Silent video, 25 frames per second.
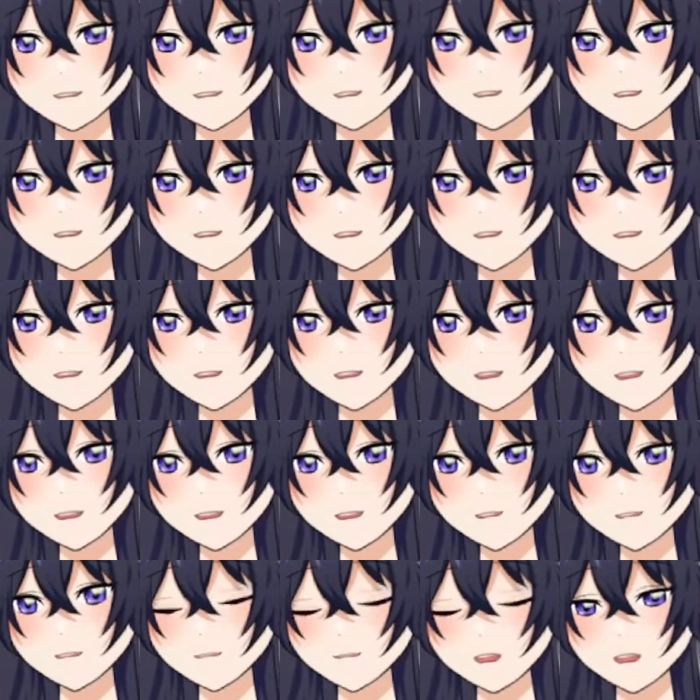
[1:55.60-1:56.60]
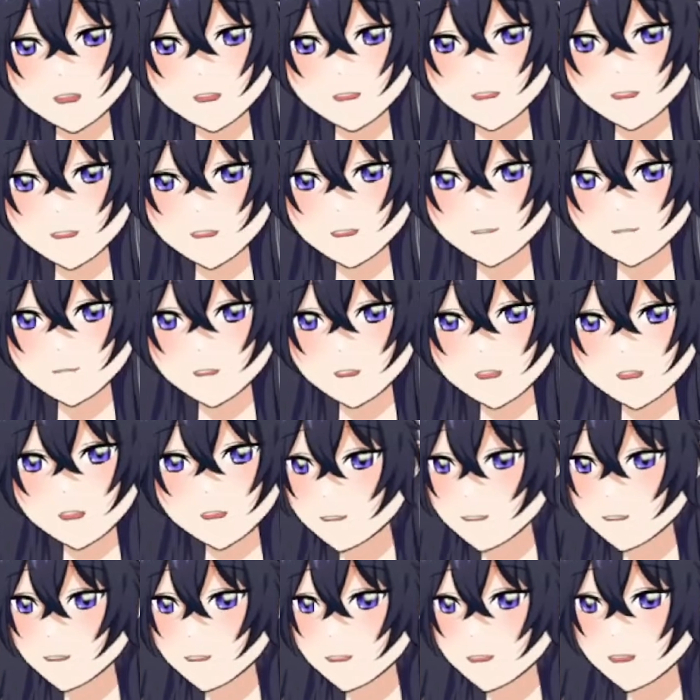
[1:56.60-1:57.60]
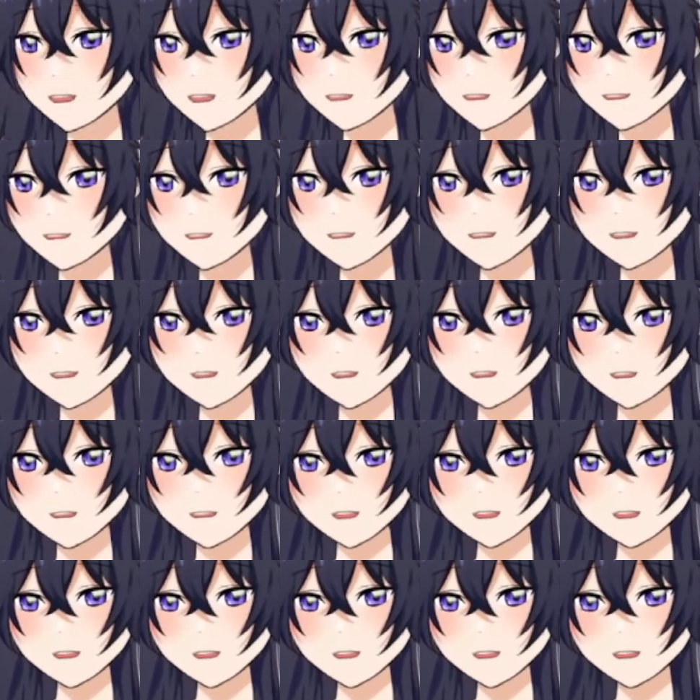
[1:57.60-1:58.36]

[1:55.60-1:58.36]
artist praising themselves here in this one.